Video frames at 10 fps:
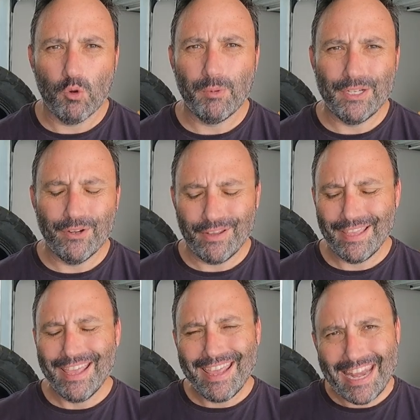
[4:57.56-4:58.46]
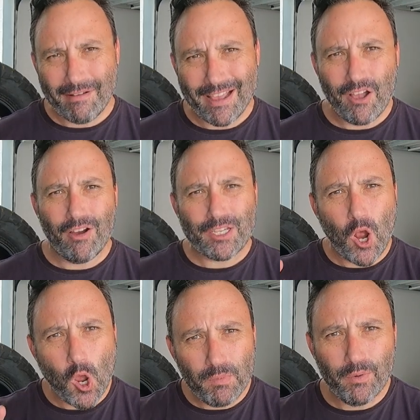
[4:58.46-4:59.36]
will be doing. Anyway, guys,
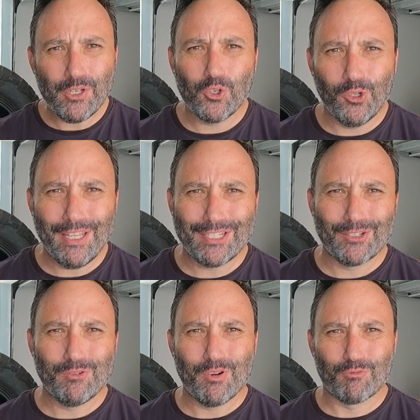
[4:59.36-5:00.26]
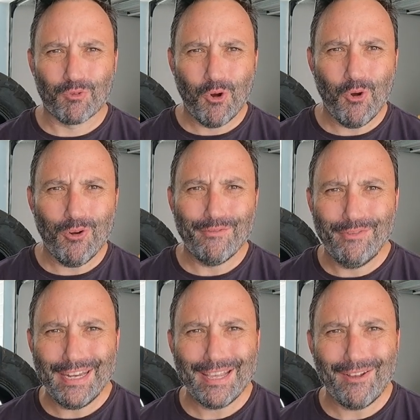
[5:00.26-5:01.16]
hope you enjoyed this little raw
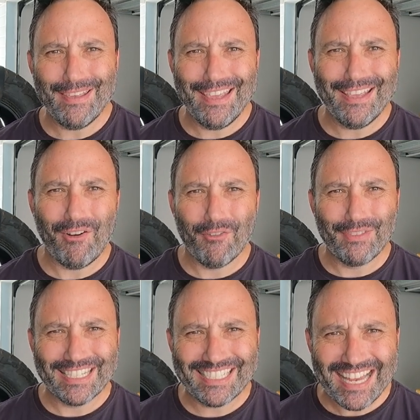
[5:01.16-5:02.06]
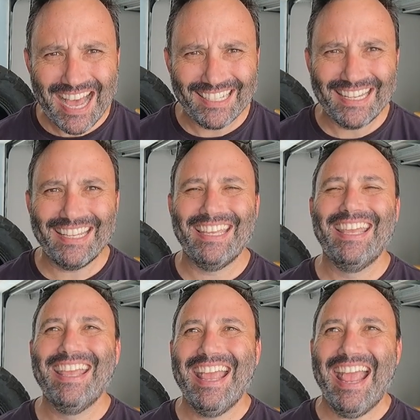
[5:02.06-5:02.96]
video here of the Starlink.
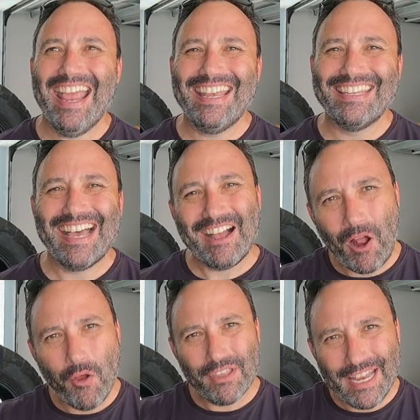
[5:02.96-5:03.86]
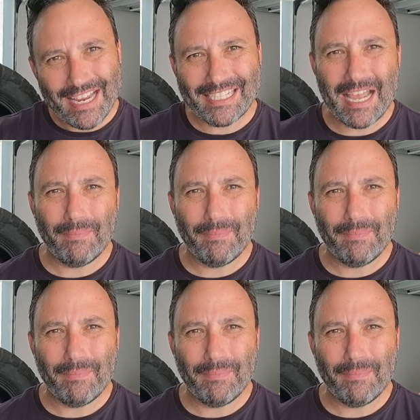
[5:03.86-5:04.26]
And uh, over the next